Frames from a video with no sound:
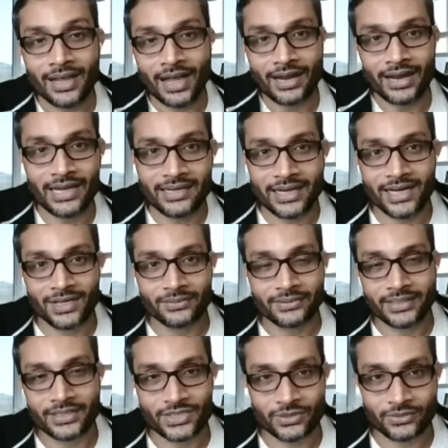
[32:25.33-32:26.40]
And I'll tell
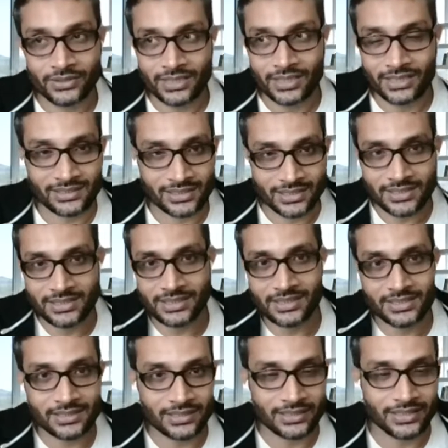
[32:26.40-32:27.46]
you a story. Just
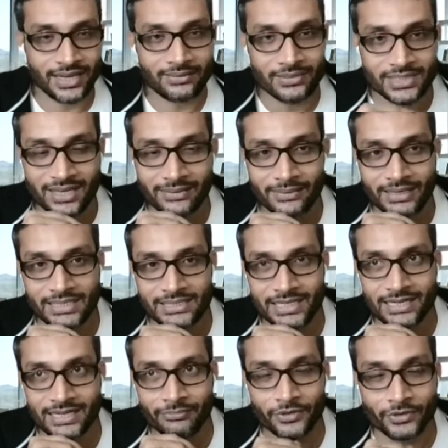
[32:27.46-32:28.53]
yesterday, I was having a
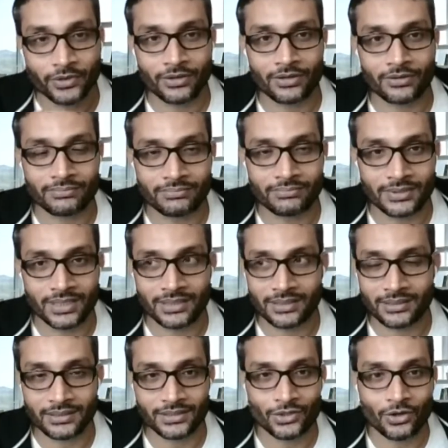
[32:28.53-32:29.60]
chat with one of
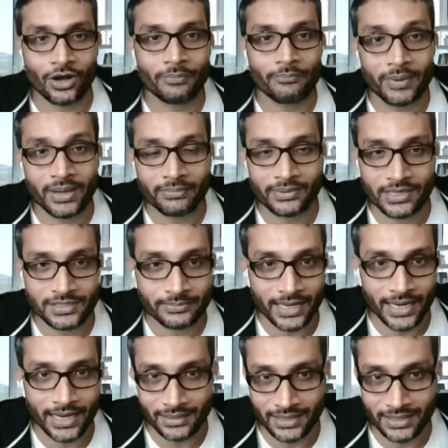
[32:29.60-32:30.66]
the top beverage
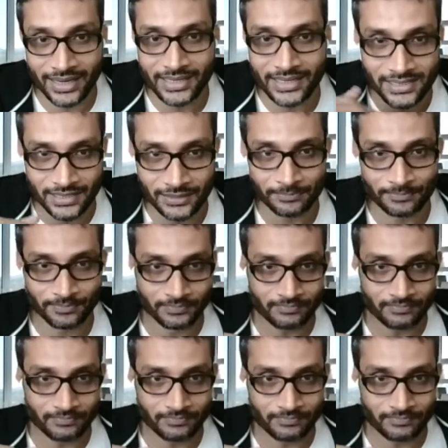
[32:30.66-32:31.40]
brand in Asia,